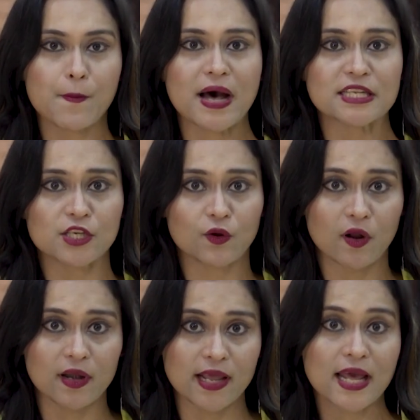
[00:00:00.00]

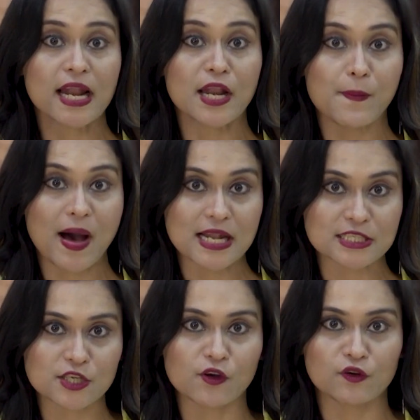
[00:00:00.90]
particularly
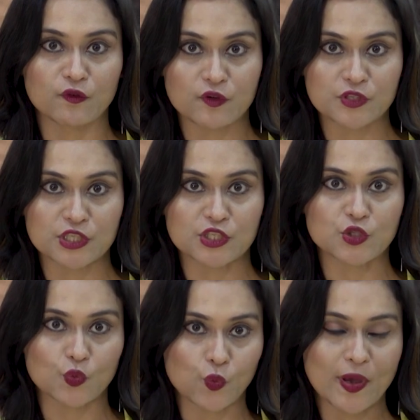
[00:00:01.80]
Nepal's contribution
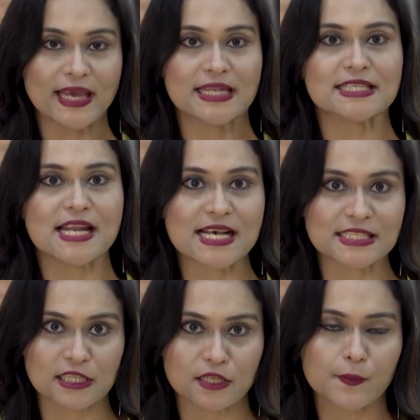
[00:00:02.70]
to
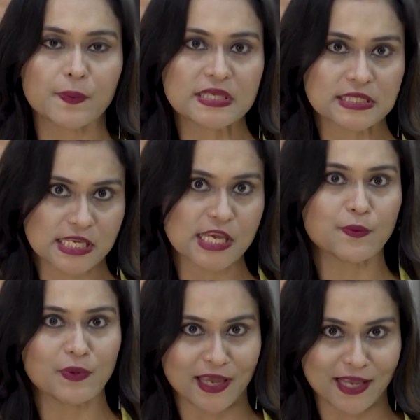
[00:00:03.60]
international
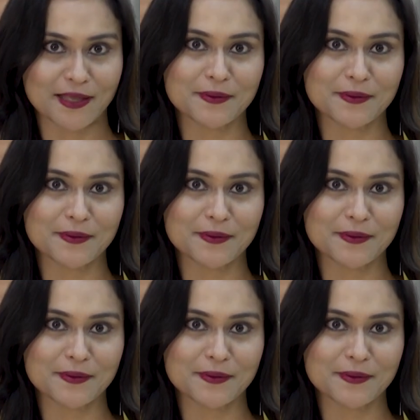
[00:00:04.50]
peacekeeping.